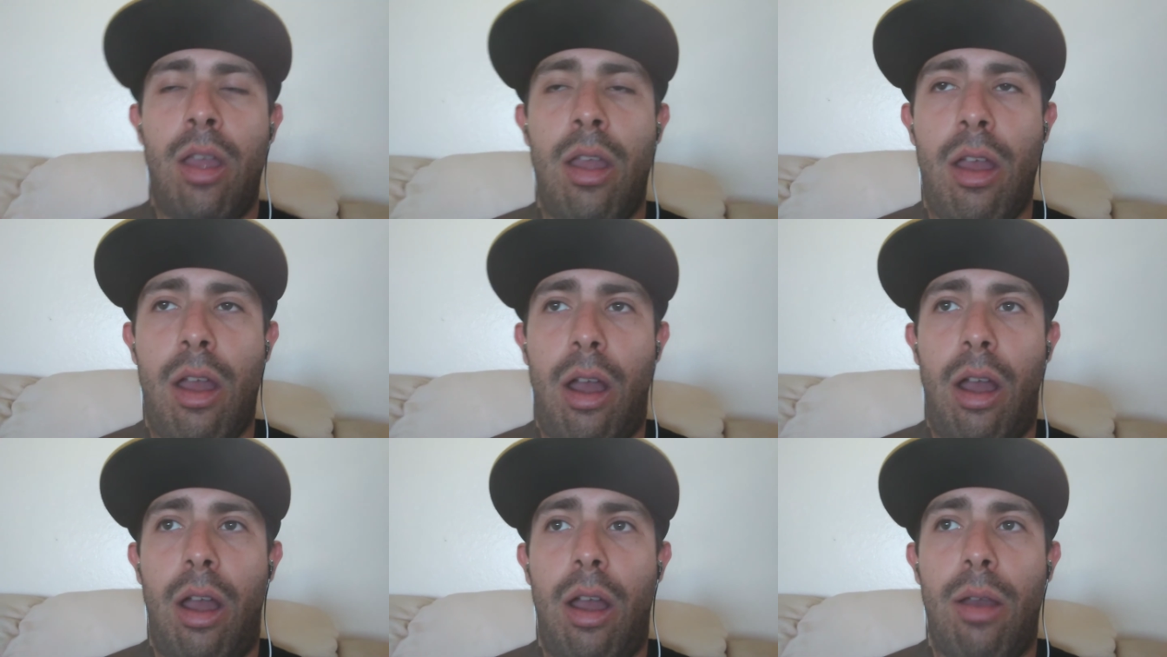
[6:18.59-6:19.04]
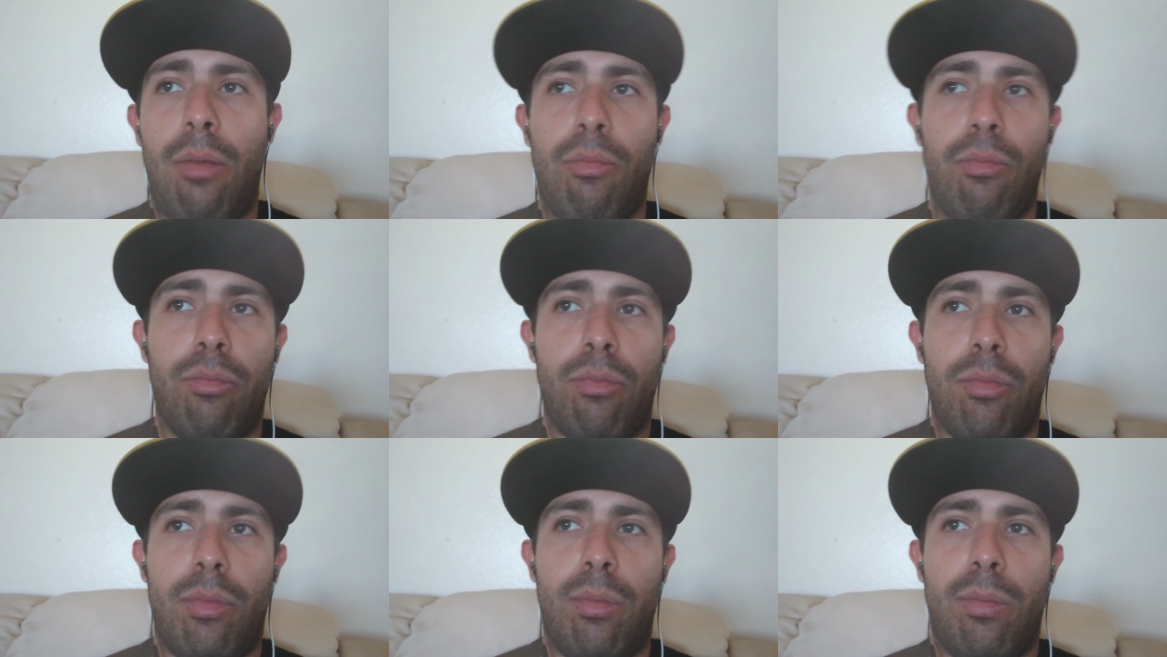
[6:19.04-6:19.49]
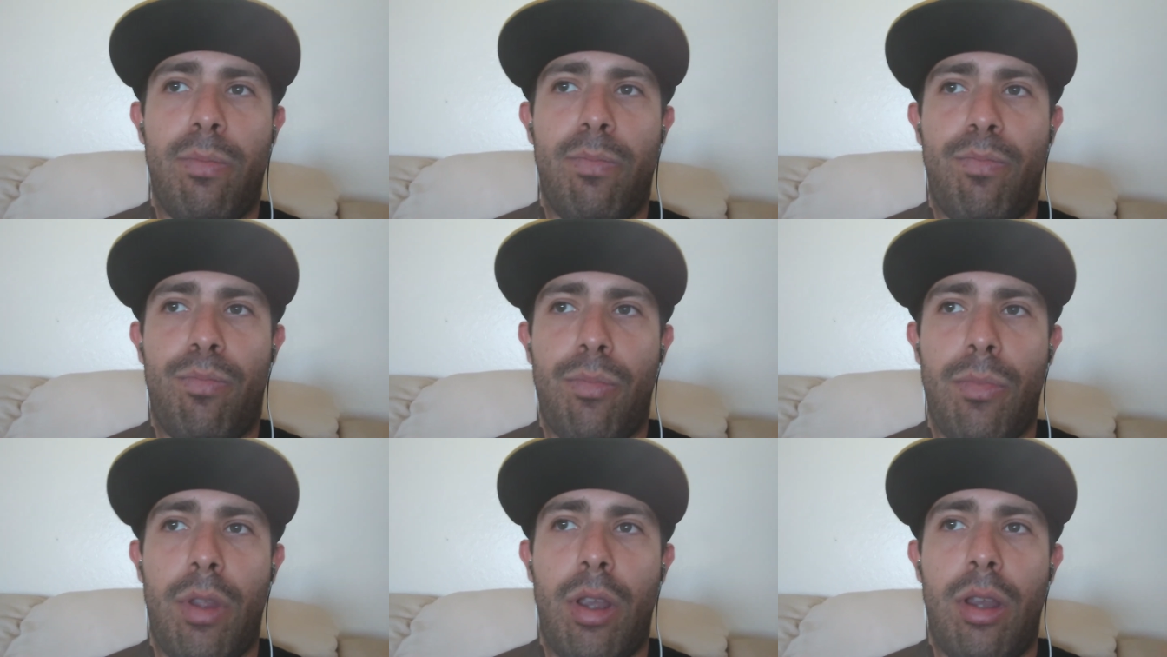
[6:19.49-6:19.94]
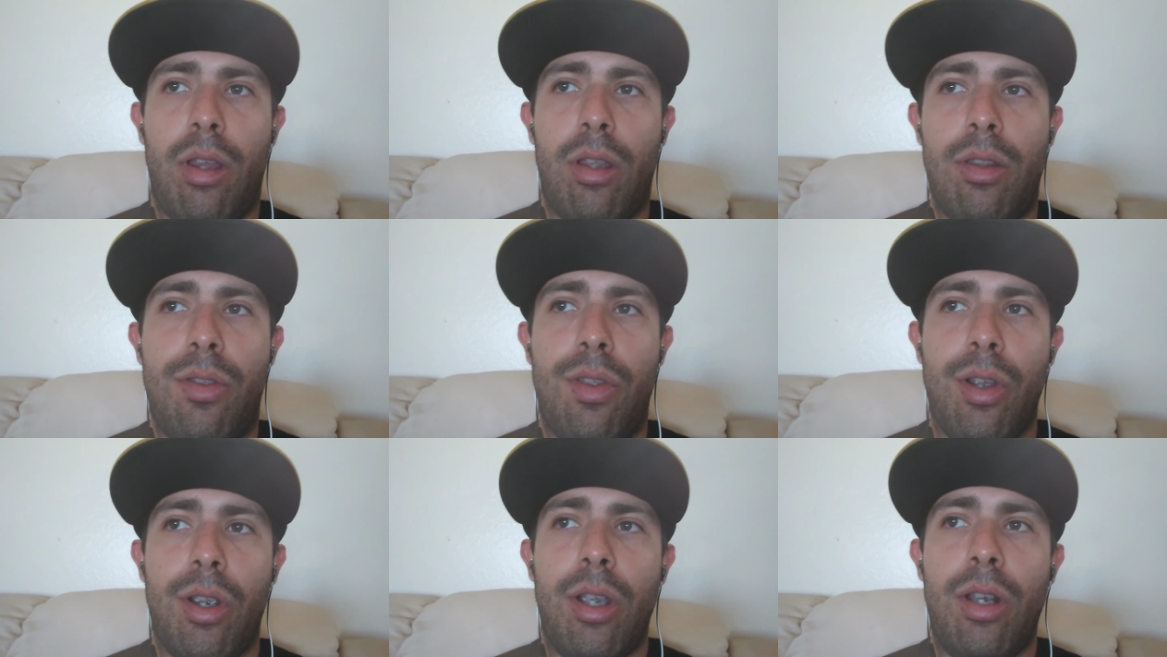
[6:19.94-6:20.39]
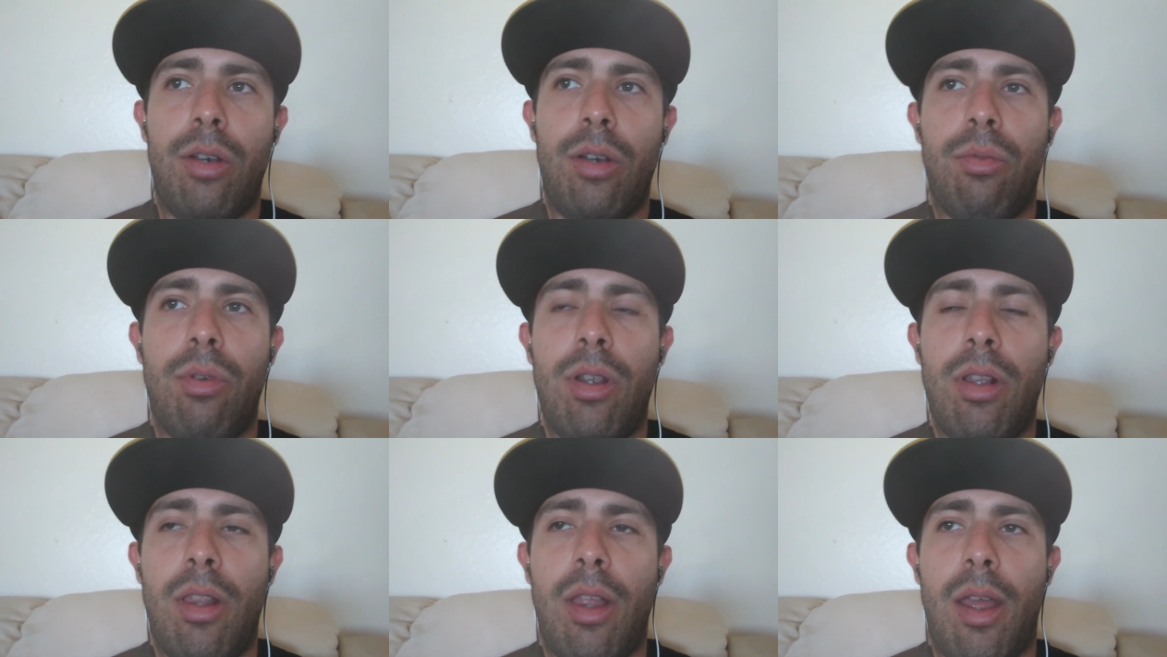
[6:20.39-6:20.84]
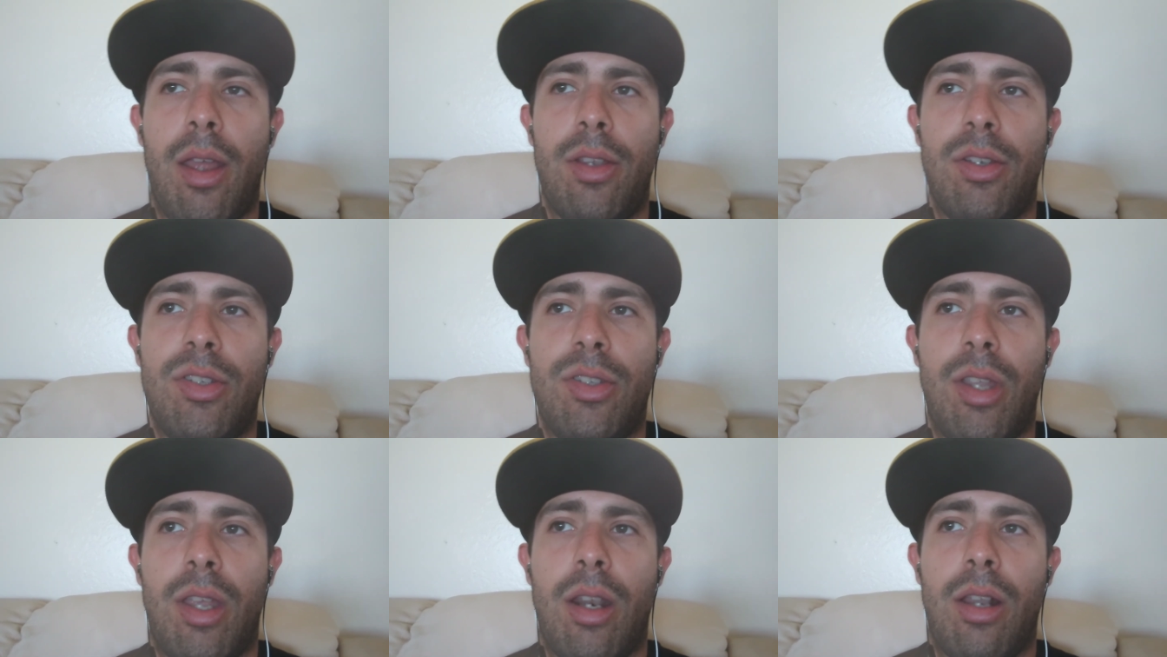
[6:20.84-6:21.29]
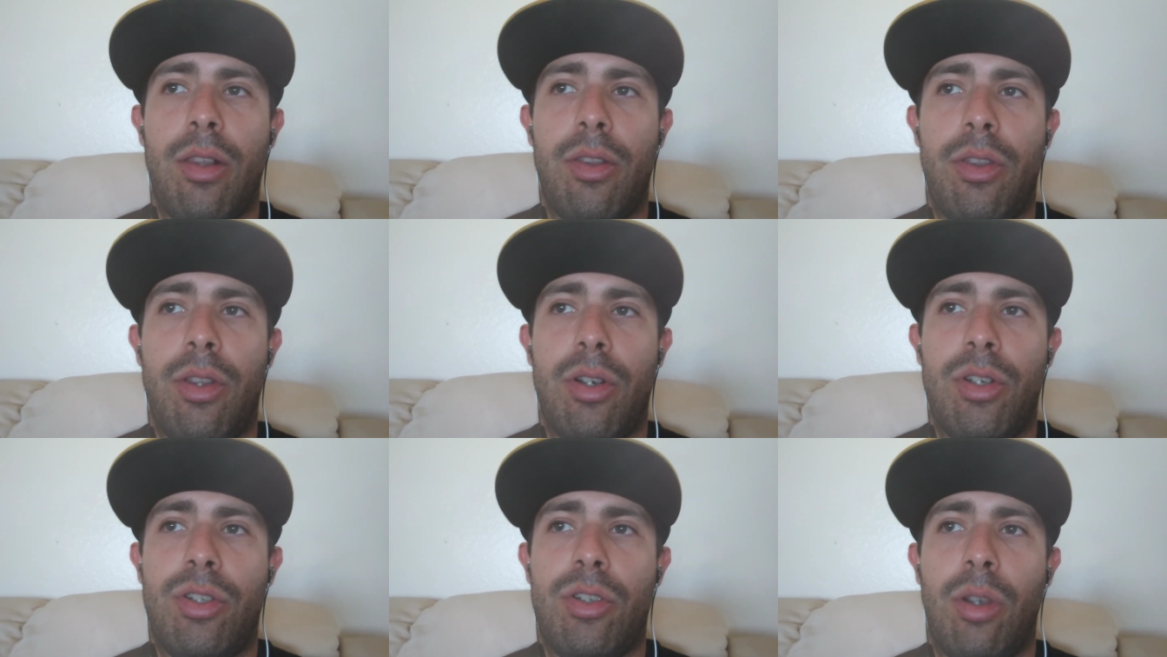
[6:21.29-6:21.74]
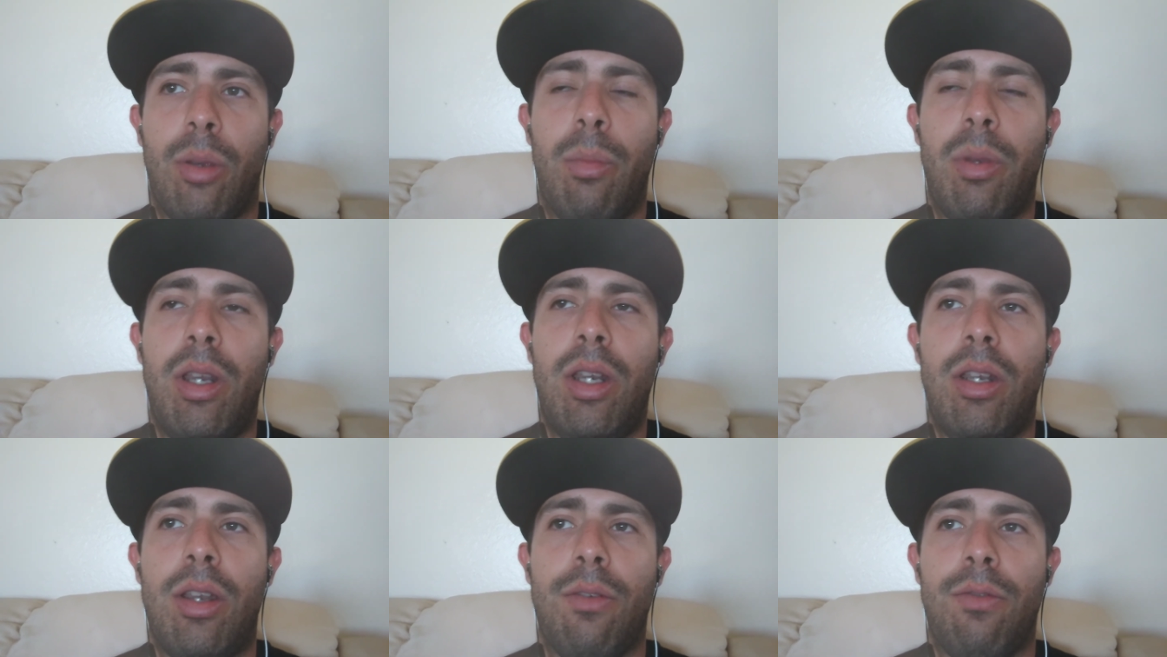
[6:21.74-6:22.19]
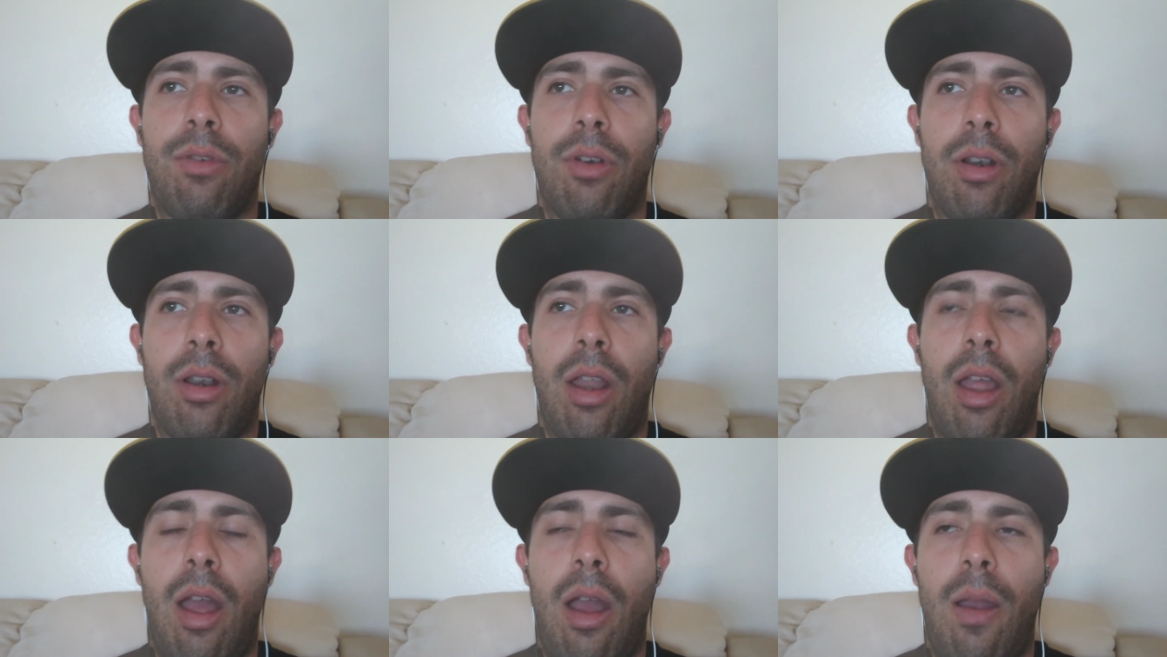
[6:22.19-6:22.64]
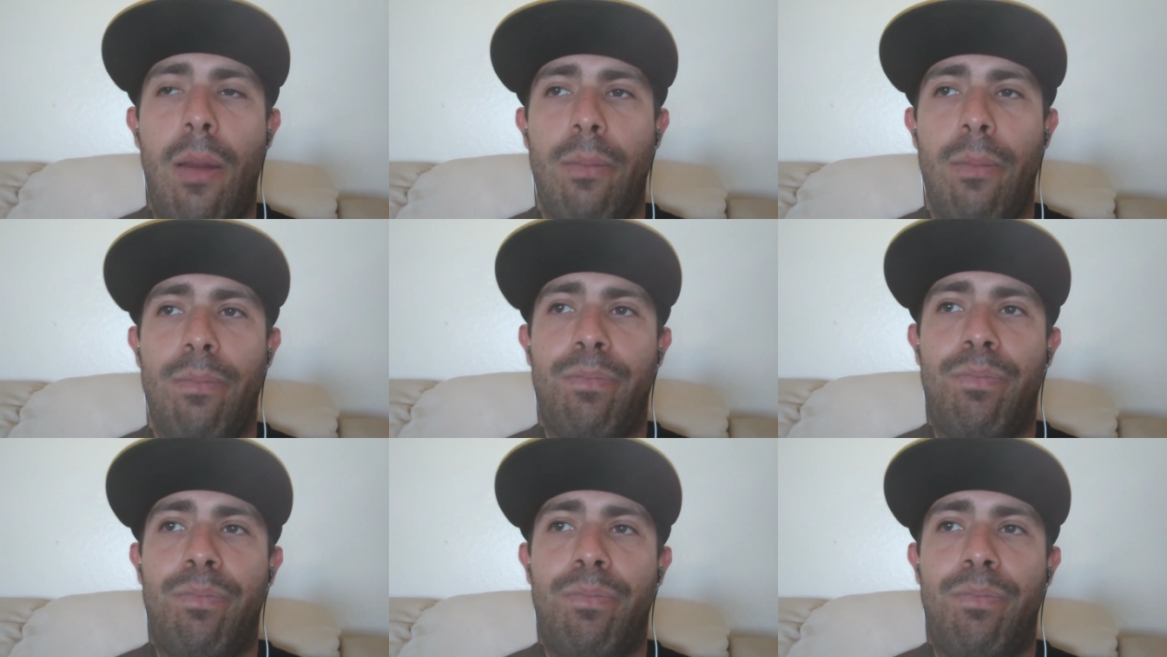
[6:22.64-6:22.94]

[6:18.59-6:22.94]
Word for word: Um, they're going to realize that there's so many different um,